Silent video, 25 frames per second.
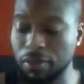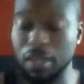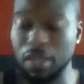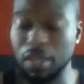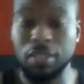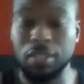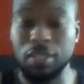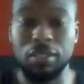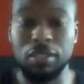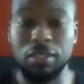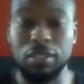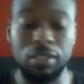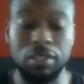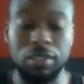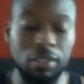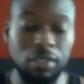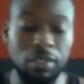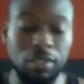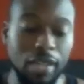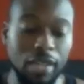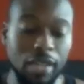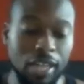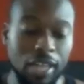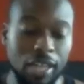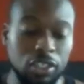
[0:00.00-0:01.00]
I
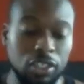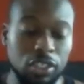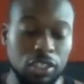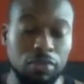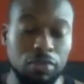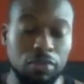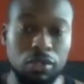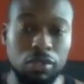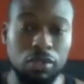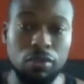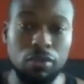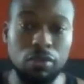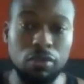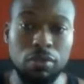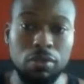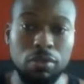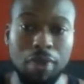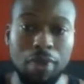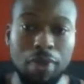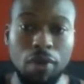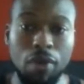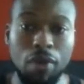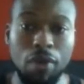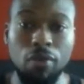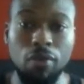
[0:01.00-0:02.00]
actually reduced my
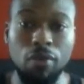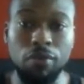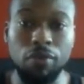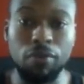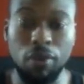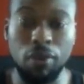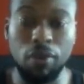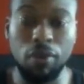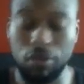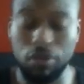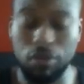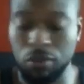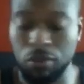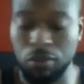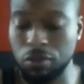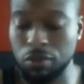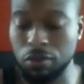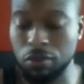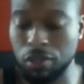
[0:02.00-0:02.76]
overall total